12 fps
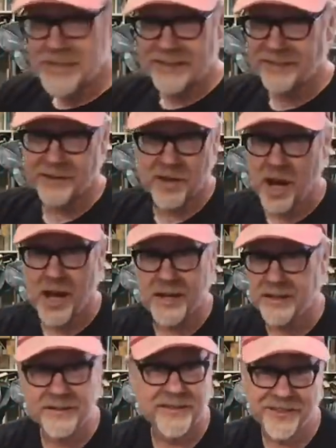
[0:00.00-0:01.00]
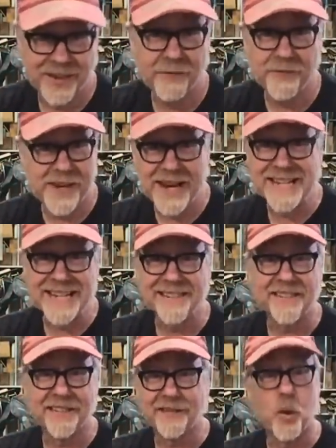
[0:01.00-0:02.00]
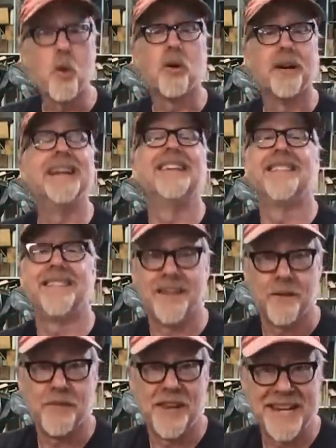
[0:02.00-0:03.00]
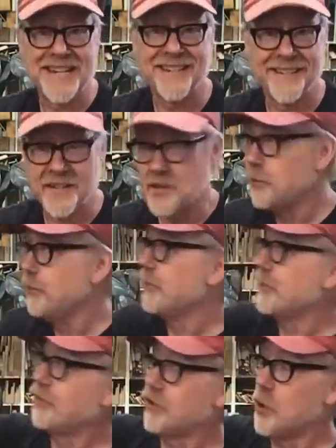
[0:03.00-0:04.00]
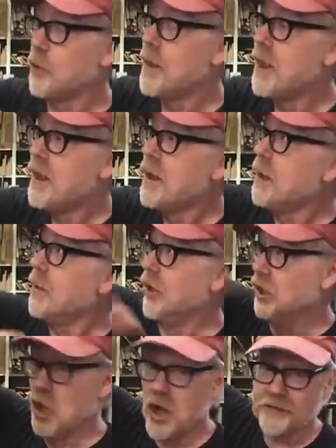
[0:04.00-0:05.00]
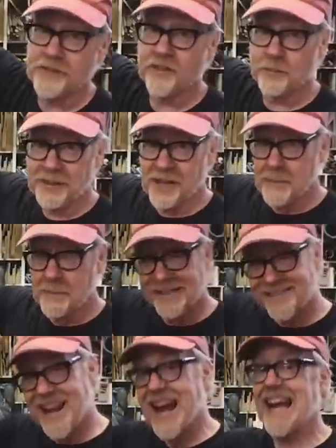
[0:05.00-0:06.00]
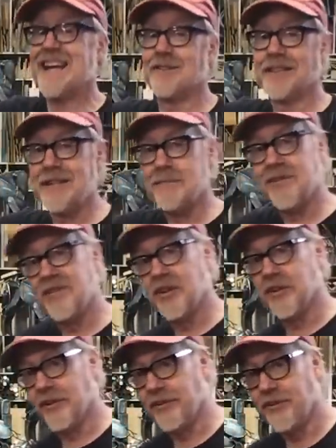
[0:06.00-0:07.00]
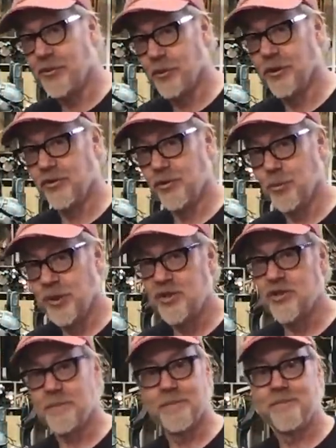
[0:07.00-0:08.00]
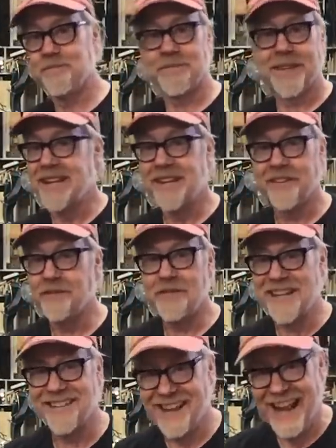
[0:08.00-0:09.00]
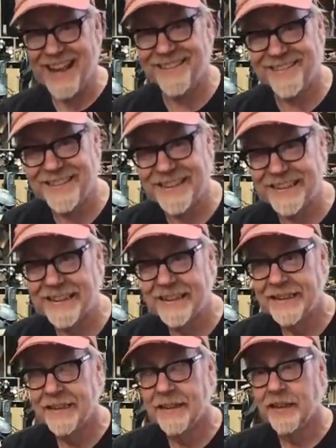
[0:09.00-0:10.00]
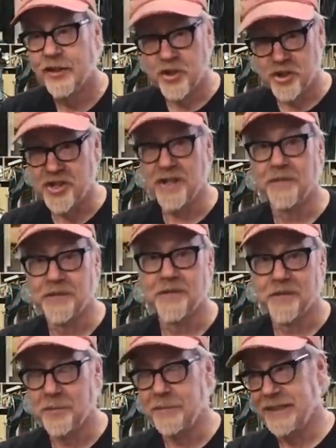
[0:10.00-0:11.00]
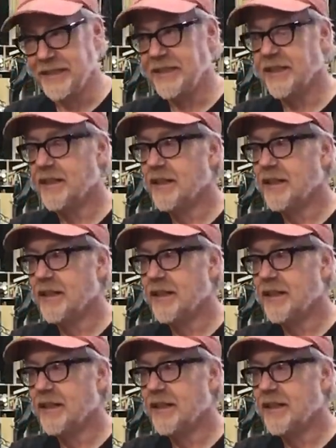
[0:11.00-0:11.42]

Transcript: it's not stuff that I need to store; it's stuff that I need to use. So the loft has become entirely material storage, which is a fantastic shift for me